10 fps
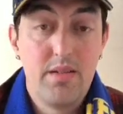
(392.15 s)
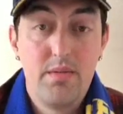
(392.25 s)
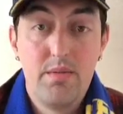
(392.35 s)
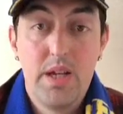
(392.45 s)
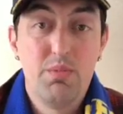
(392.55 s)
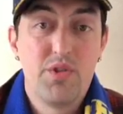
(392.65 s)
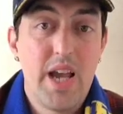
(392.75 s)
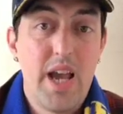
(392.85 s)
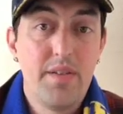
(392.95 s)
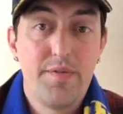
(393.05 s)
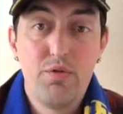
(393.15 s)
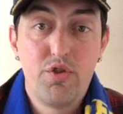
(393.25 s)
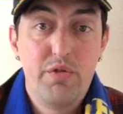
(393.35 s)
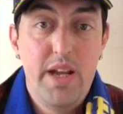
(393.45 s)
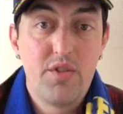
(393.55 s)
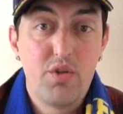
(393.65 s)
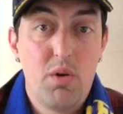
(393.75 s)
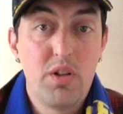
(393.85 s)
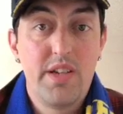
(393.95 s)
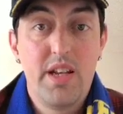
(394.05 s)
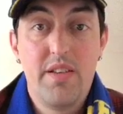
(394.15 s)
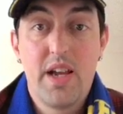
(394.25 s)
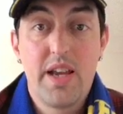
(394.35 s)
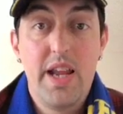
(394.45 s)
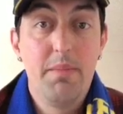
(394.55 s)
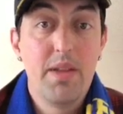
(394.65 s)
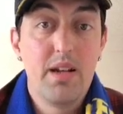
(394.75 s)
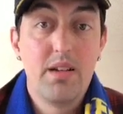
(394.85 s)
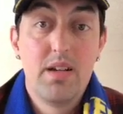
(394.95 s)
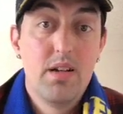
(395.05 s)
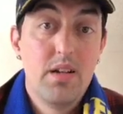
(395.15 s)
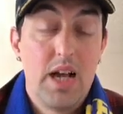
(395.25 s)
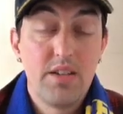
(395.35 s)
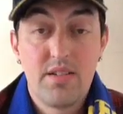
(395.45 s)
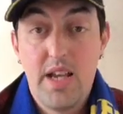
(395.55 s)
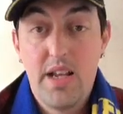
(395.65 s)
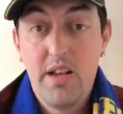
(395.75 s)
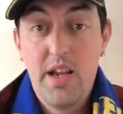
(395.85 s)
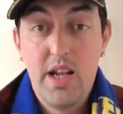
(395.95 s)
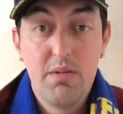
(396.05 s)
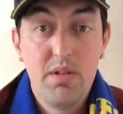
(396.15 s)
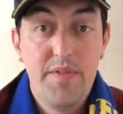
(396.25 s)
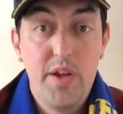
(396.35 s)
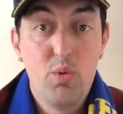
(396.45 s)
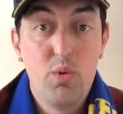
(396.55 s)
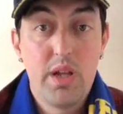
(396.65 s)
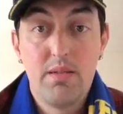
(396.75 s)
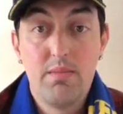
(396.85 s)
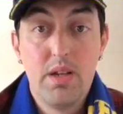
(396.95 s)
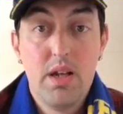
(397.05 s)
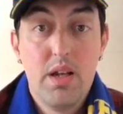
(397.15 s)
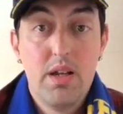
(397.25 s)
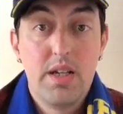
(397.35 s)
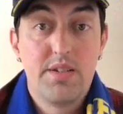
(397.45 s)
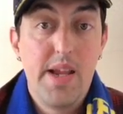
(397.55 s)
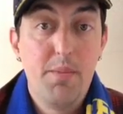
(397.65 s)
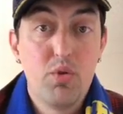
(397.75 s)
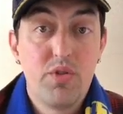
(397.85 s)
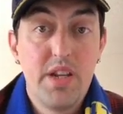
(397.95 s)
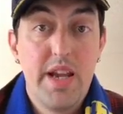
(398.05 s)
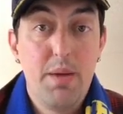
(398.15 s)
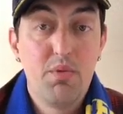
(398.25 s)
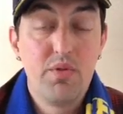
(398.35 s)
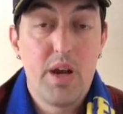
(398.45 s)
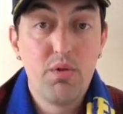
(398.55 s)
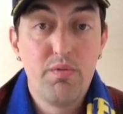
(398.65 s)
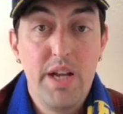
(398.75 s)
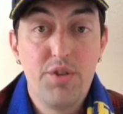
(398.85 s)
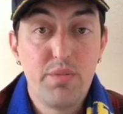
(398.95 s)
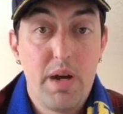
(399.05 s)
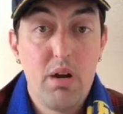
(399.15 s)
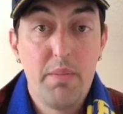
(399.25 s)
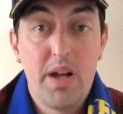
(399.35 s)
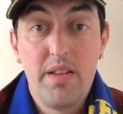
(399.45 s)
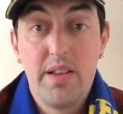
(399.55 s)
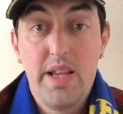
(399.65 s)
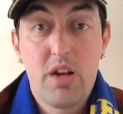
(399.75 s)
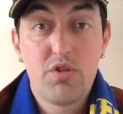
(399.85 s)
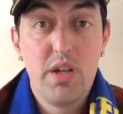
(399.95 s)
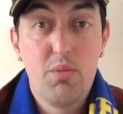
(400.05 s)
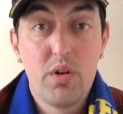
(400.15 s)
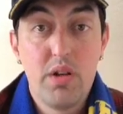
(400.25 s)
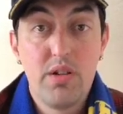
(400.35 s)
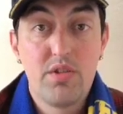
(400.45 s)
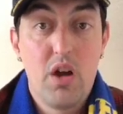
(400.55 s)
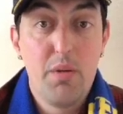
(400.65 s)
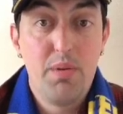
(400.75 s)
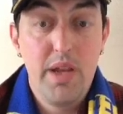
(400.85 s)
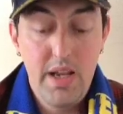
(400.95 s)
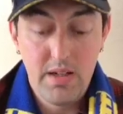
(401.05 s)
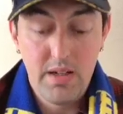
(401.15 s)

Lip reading: it was kind of frustrating towards the end of that game that, as I said earlier in the video, that it seemed once the game was out of reach for Parramatta that they actually wanted to start playing.